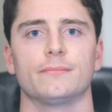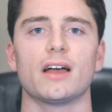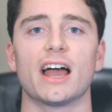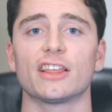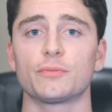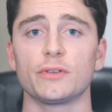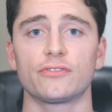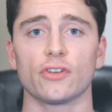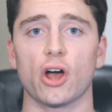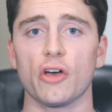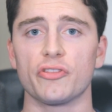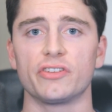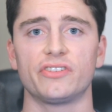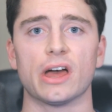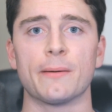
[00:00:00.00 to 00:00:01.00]
As we saw in
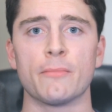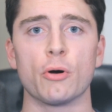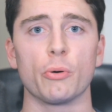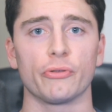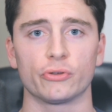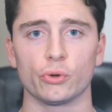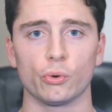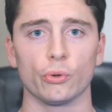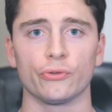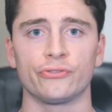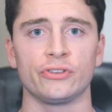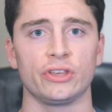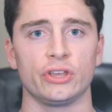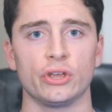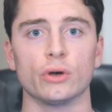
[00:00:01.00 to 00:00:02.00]
the demo with Google
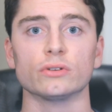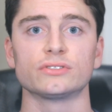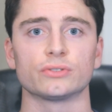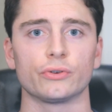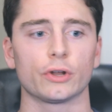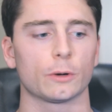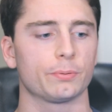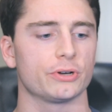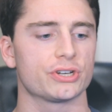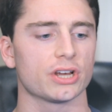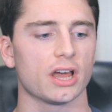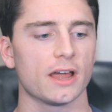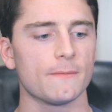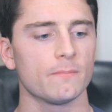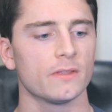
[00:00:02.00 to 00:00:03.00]
CEO CEO Sundar
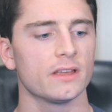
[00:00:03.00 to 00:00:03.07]
Pichai,